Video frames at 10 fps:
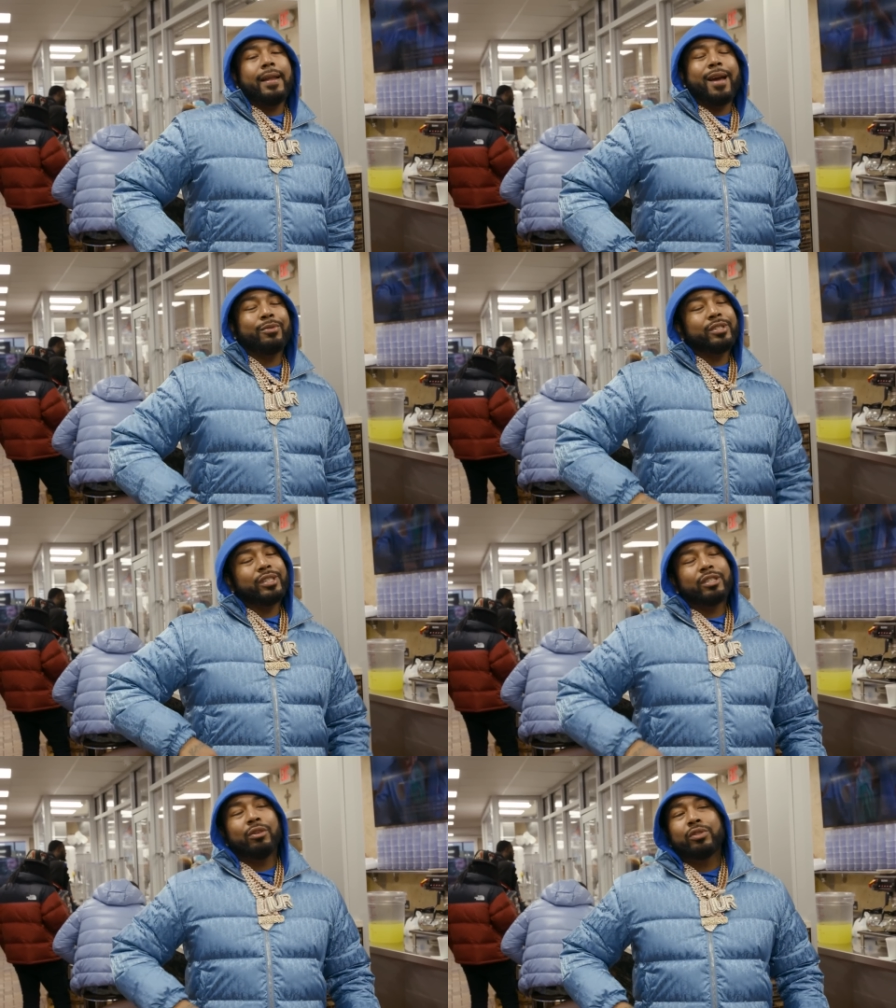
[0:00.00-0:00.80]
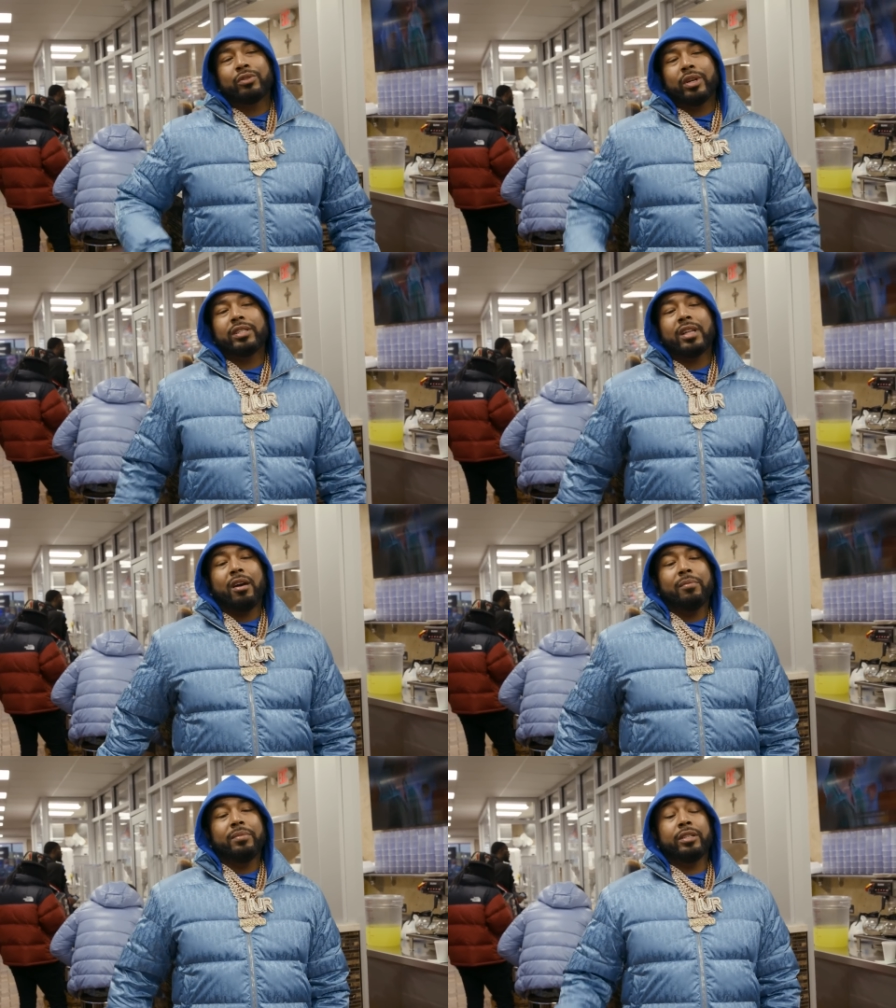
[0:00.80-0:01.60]
and I was just so stressed
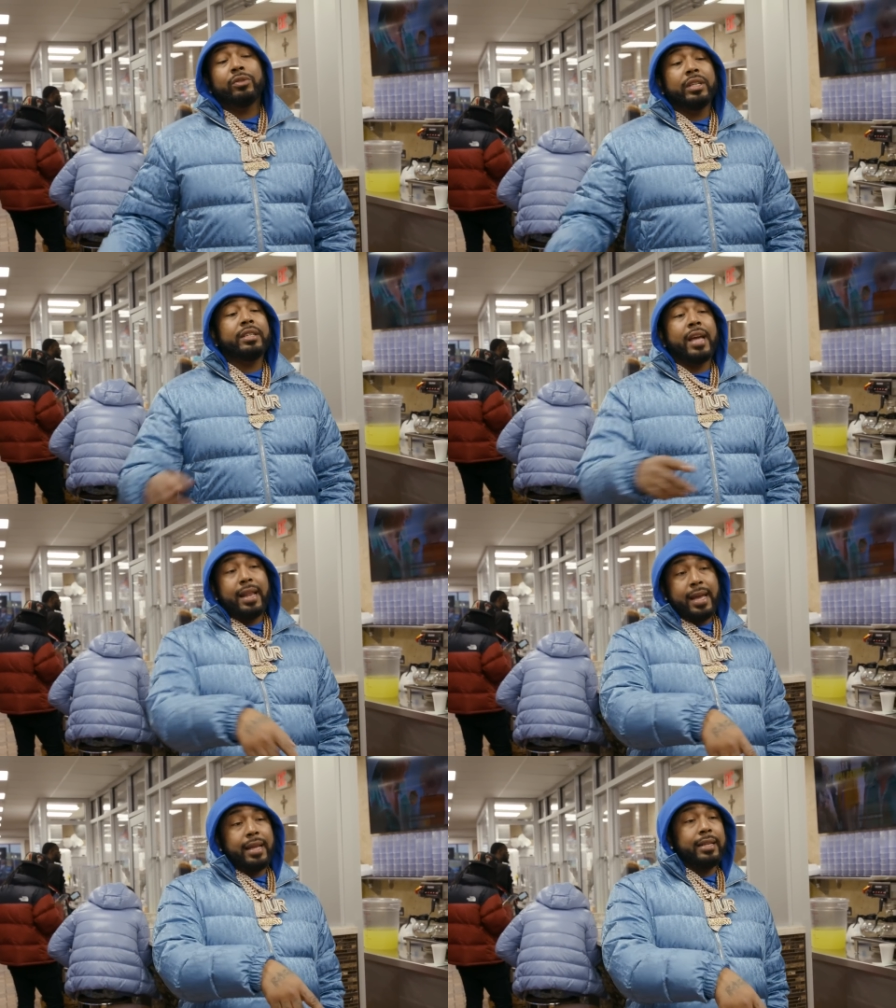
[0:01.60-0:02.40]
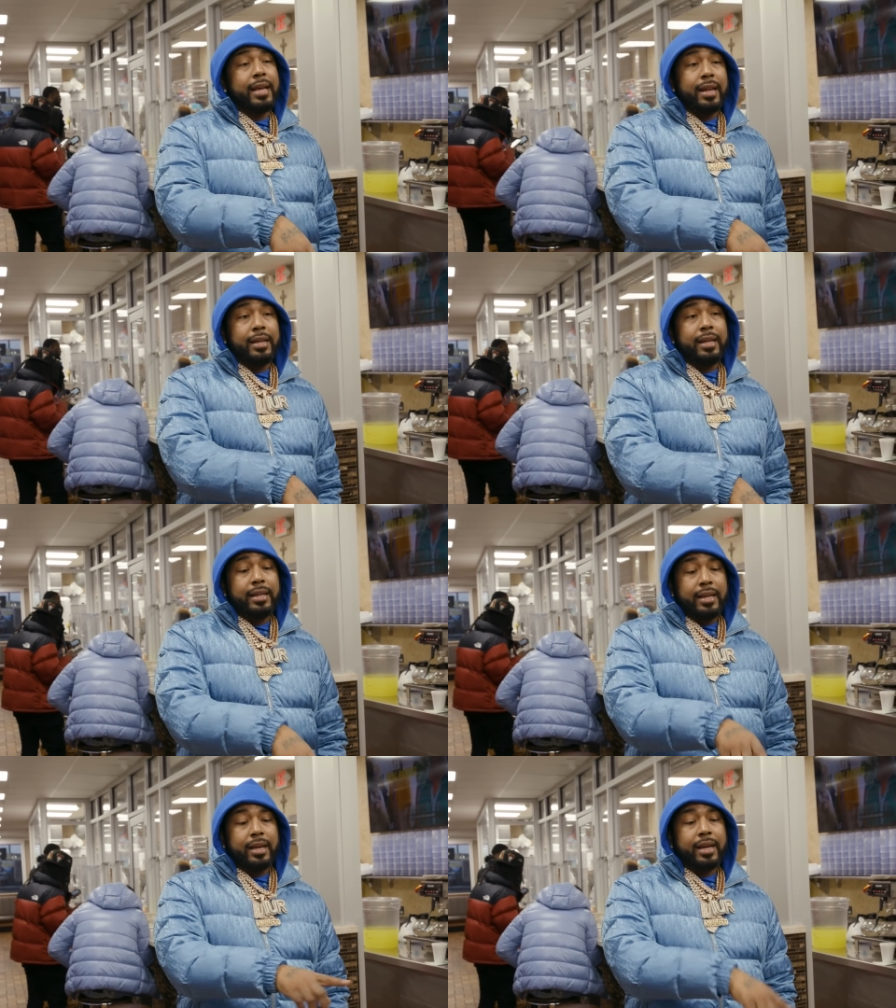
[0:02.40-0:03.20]
out. This was the day that that
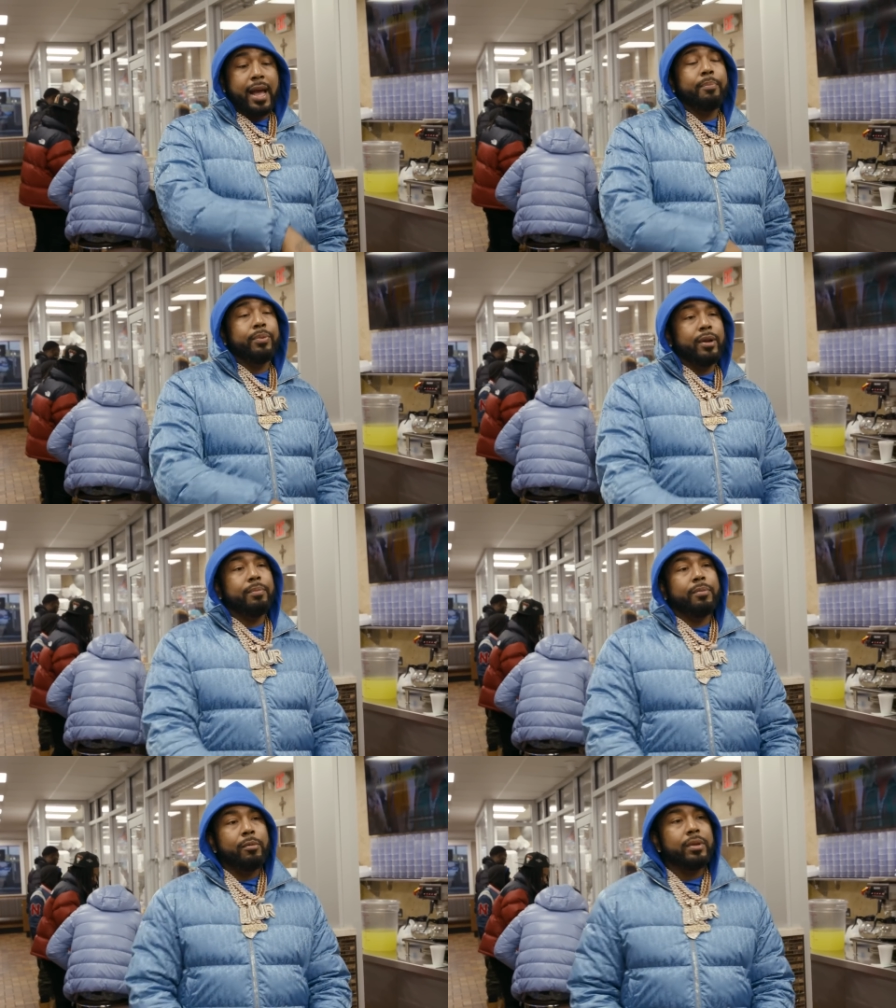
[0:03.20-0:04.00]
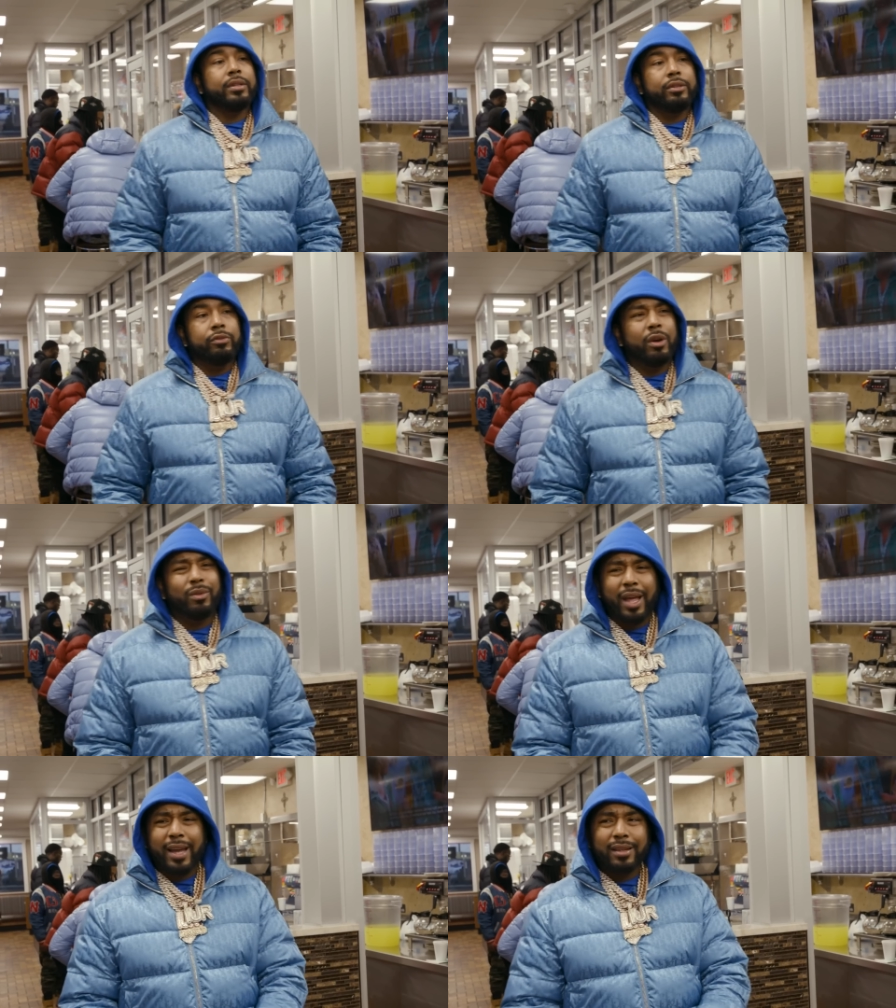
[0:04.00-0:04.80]
that that guy pulled up on me. You
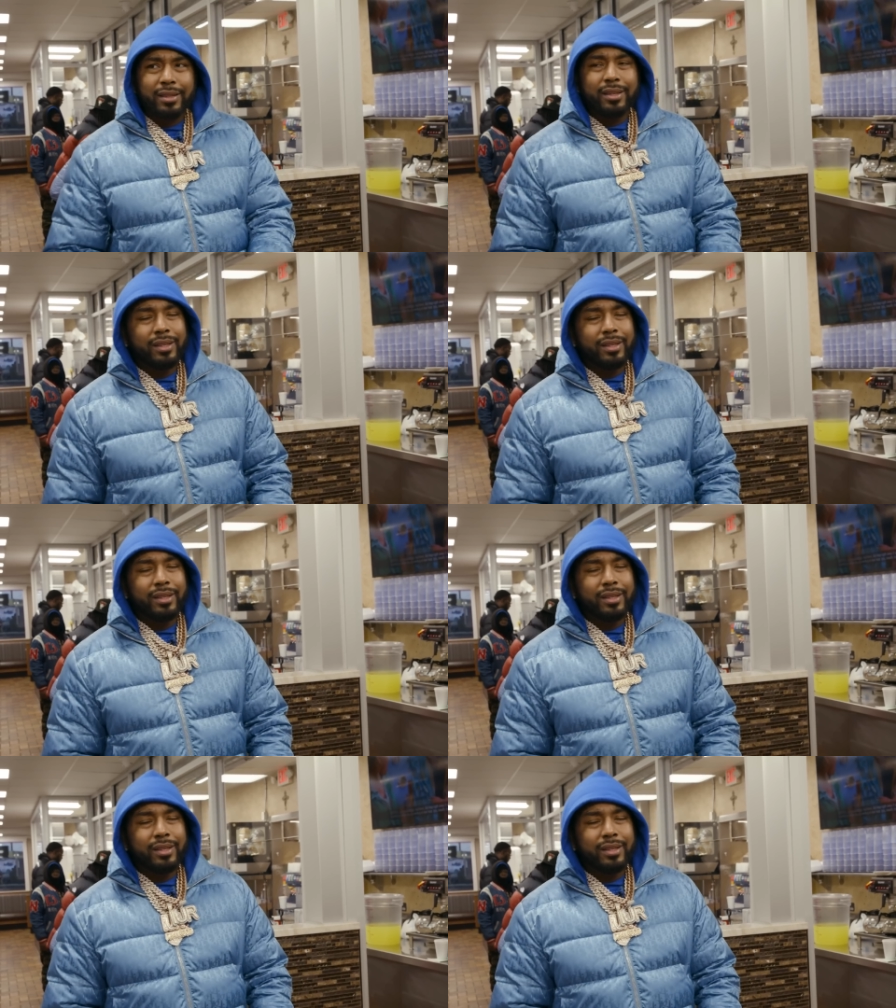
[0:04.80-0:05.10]
know, like